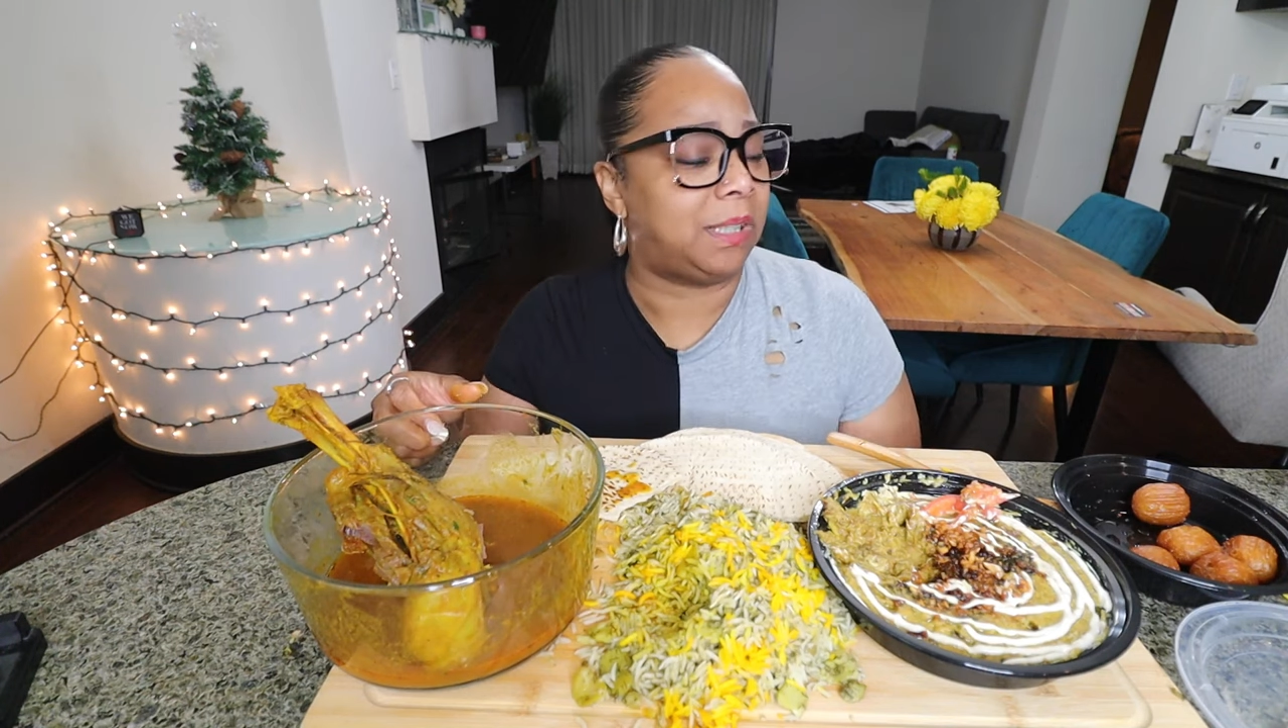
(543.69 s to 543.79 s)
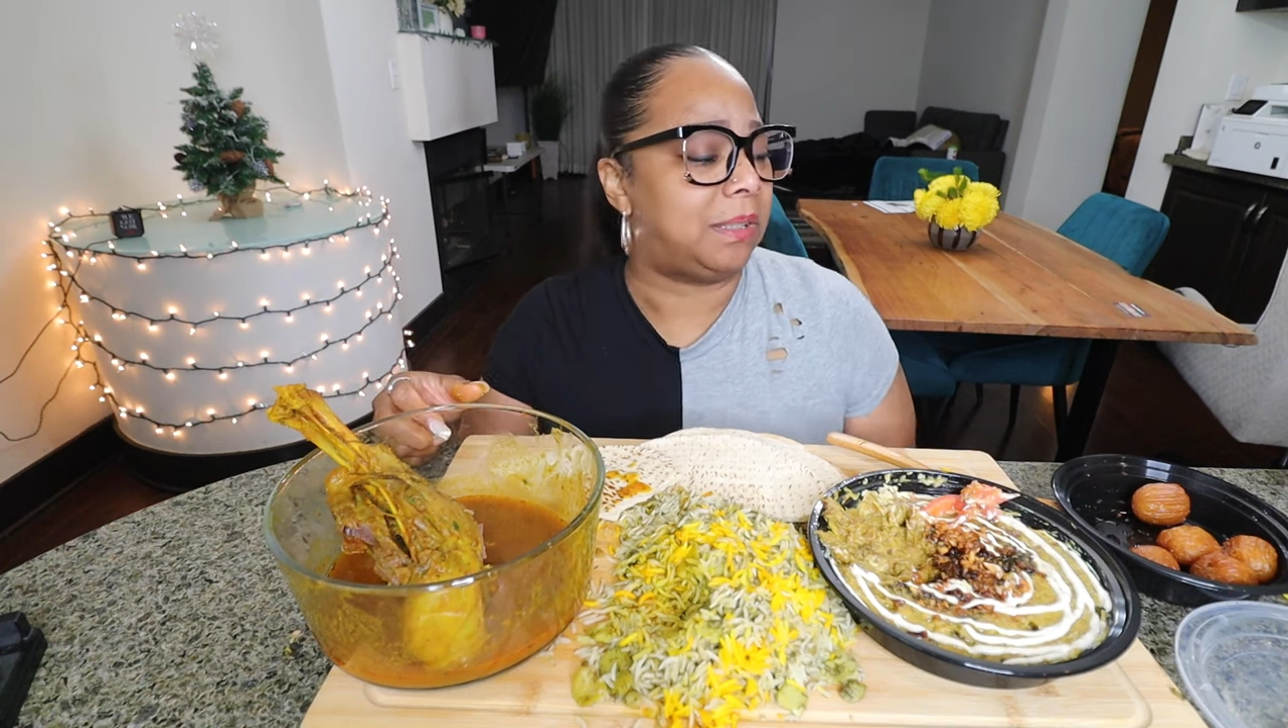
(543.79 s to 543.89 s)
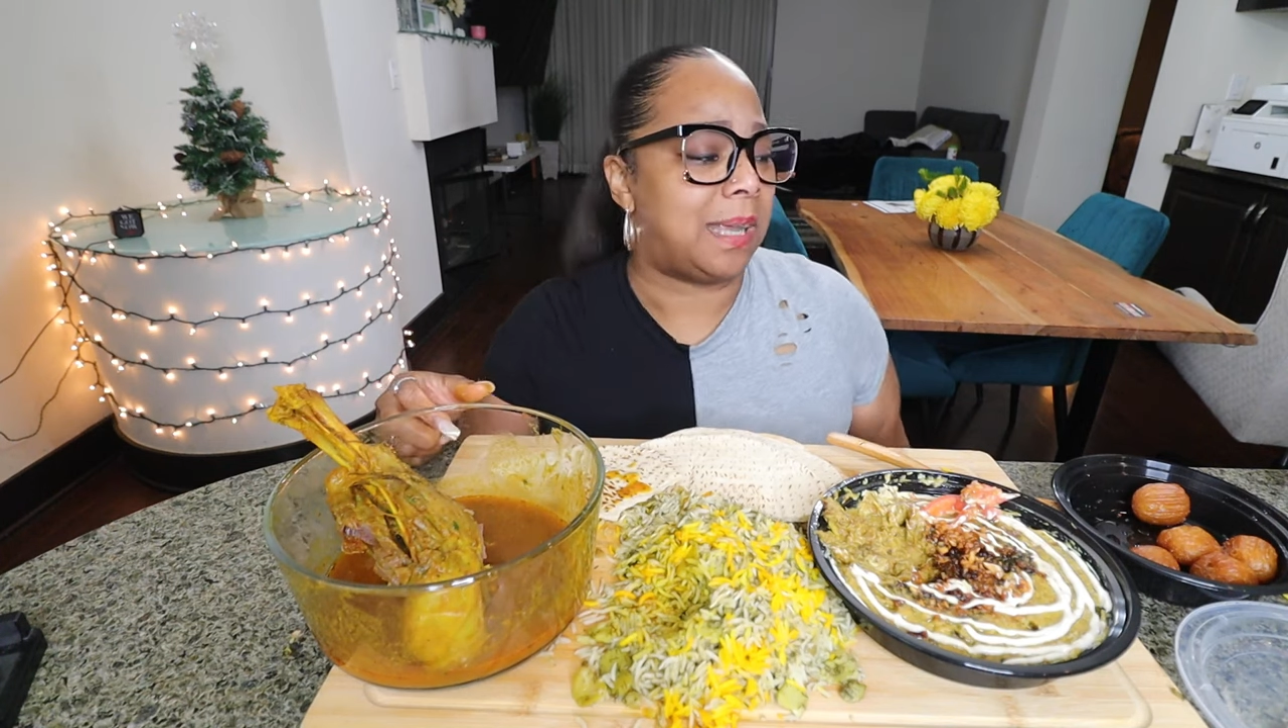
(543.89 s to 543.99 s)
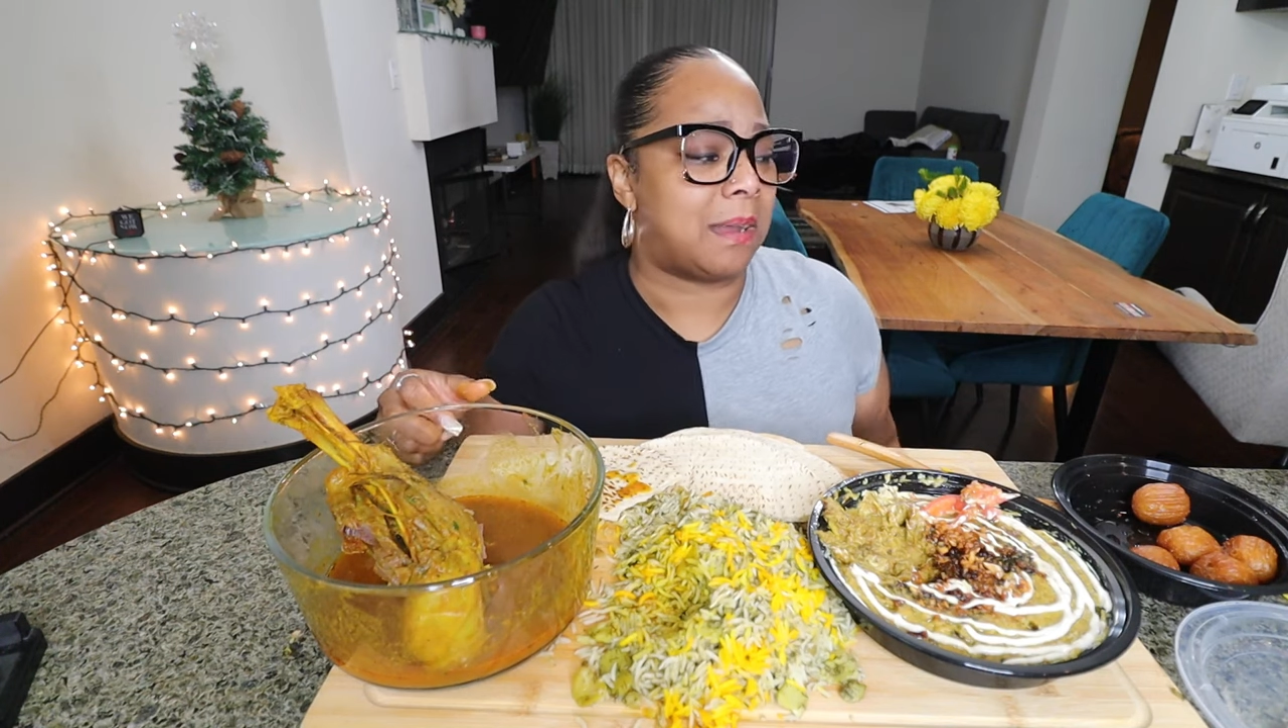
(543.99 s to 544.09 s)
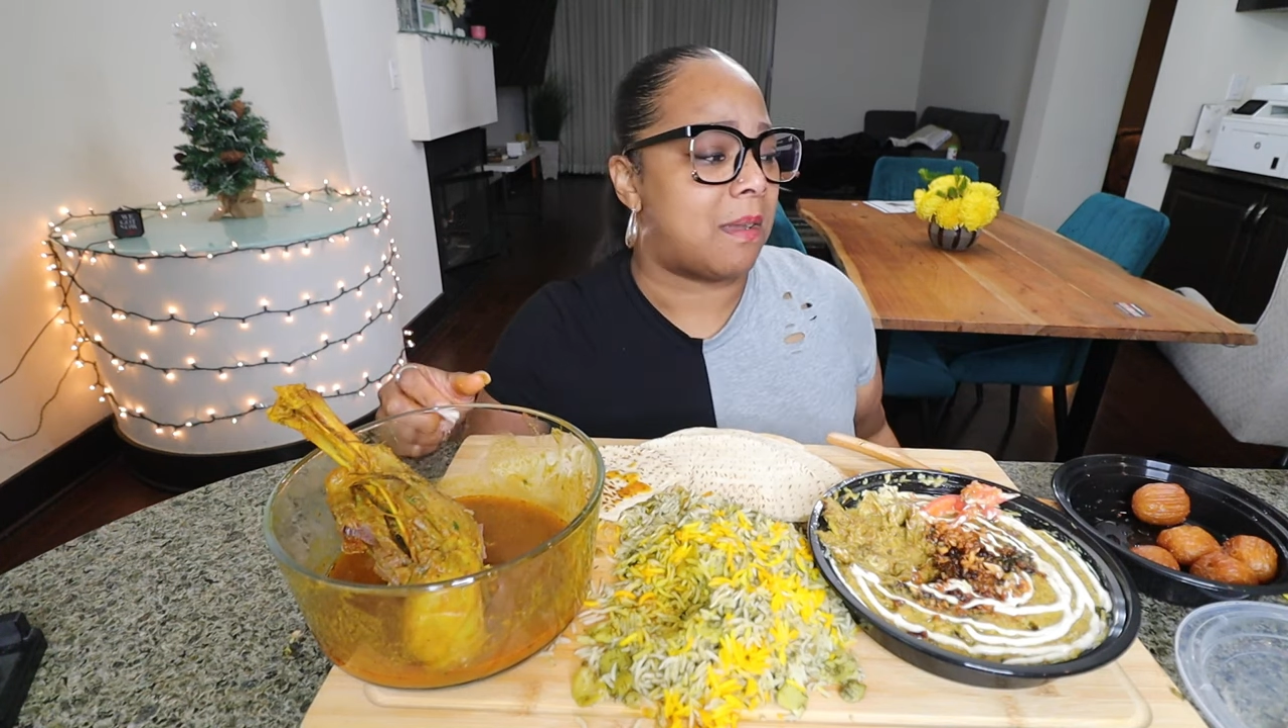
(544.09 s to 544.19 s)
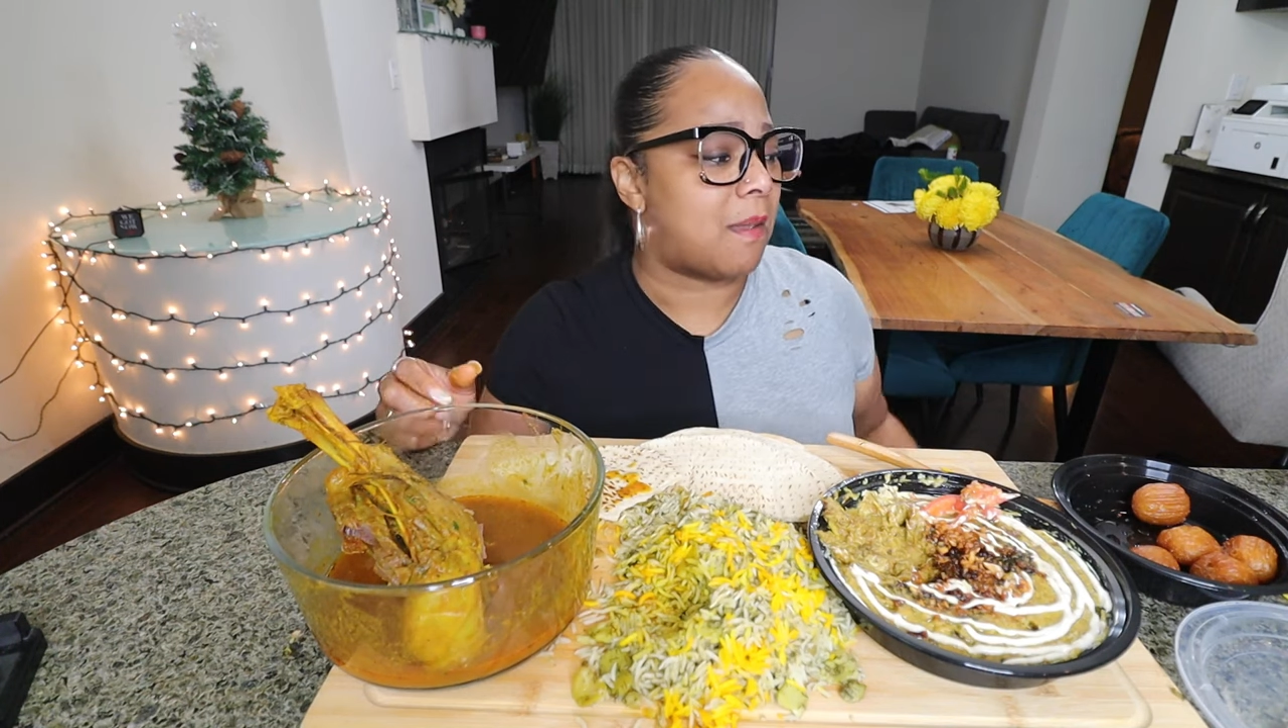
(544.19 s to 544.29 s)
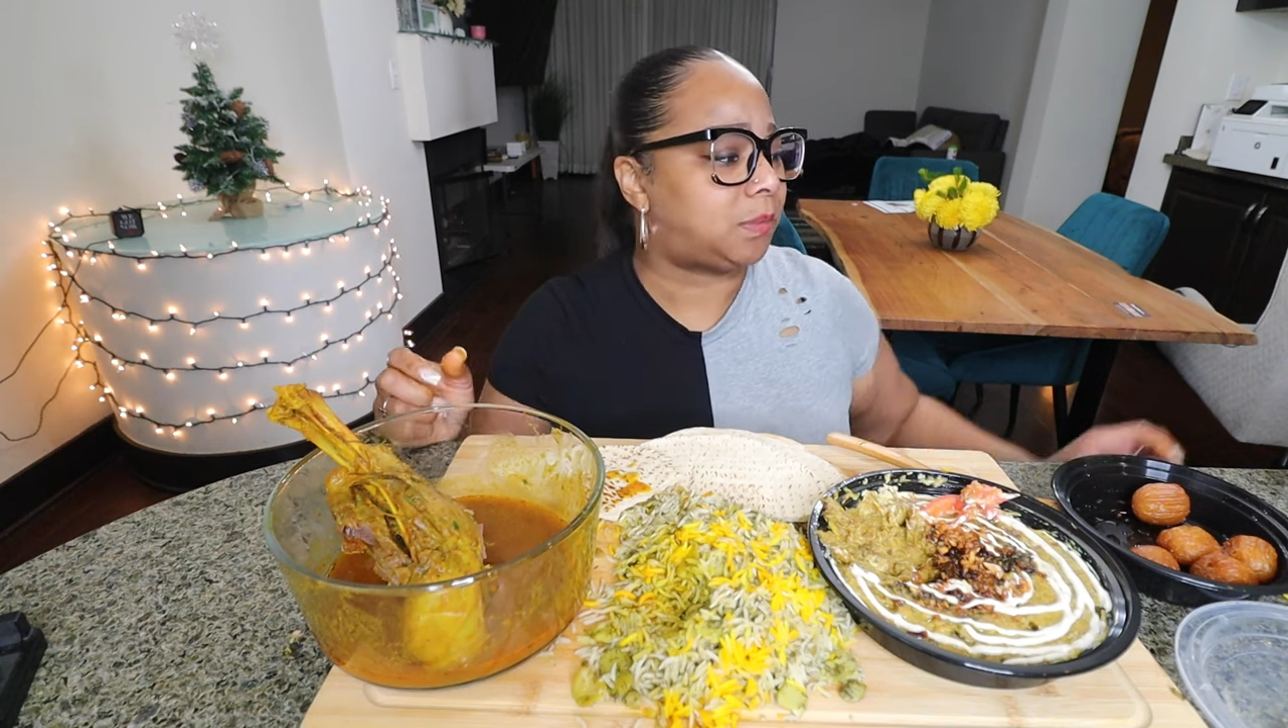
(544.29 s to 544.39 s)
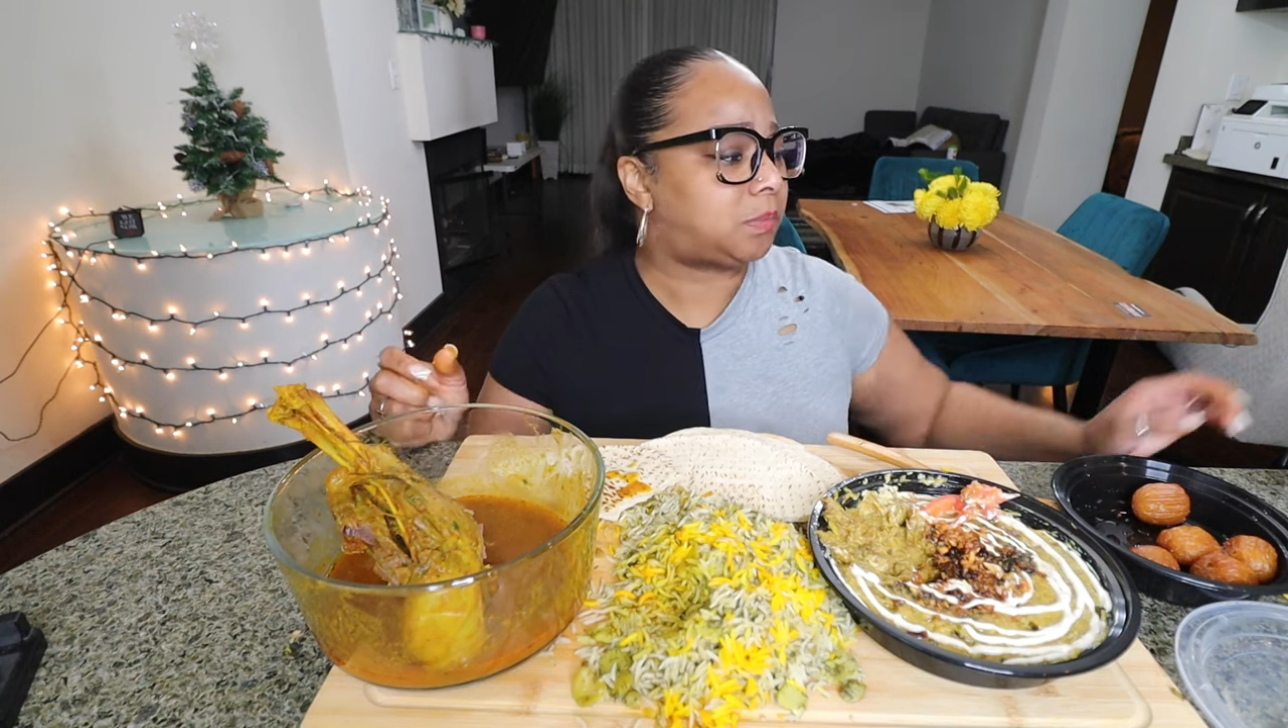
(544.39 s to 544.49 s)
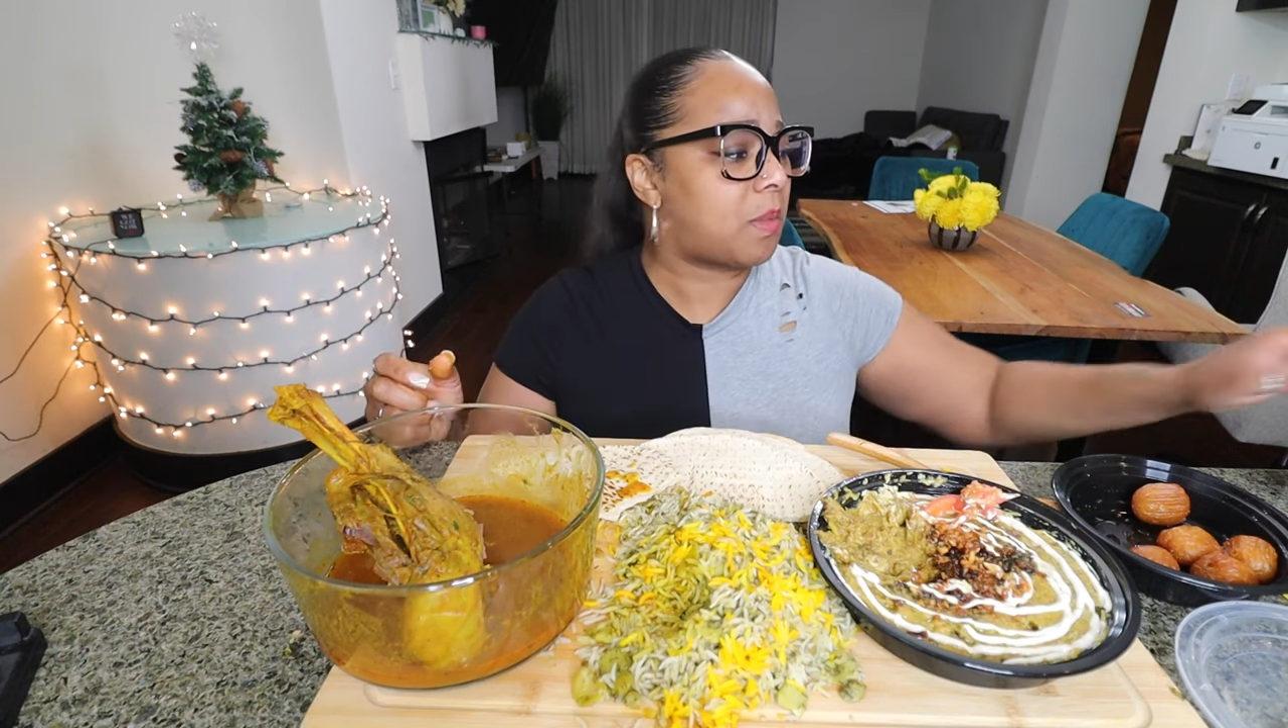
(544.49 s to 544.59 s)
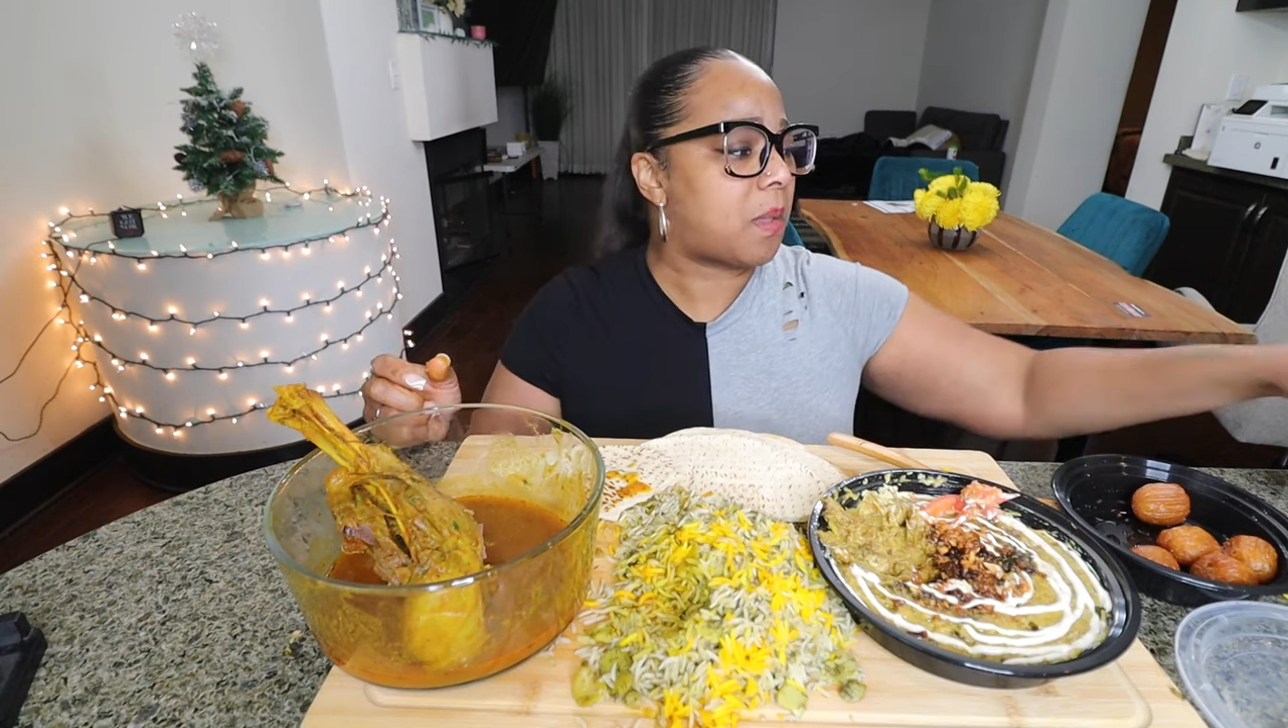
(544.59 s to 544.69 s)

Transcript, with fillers: feeling that, y'all.